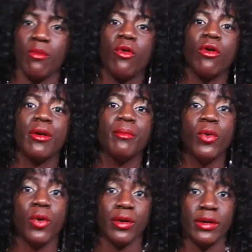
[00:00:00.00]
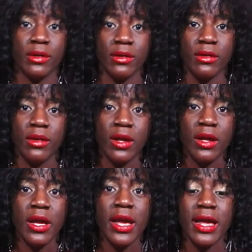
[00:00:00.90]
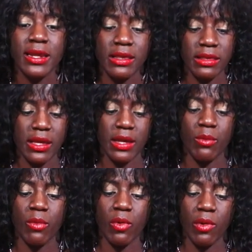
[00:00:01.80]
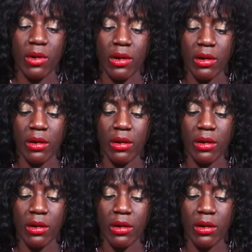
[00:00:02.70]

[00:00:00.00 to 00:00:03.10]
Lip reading: more important, anything more